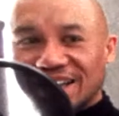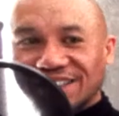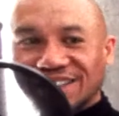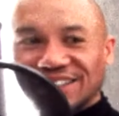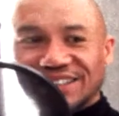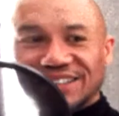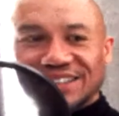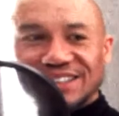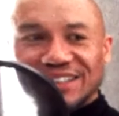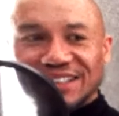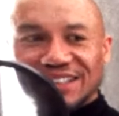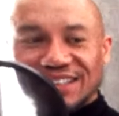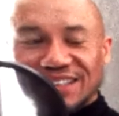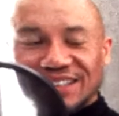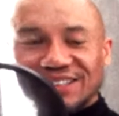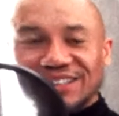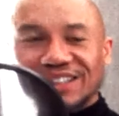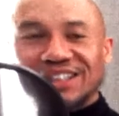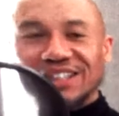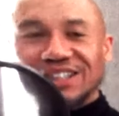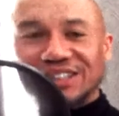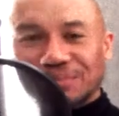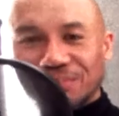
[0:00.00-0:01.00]
agency
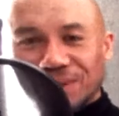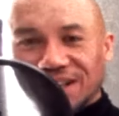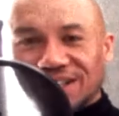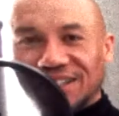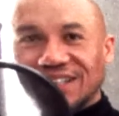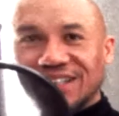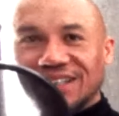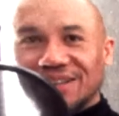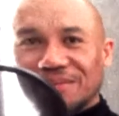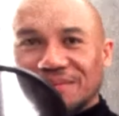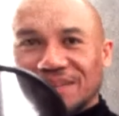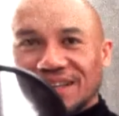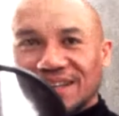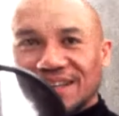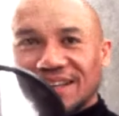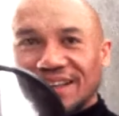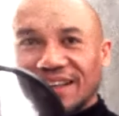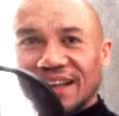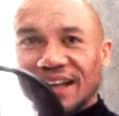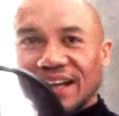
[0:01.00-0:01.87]
suspended me,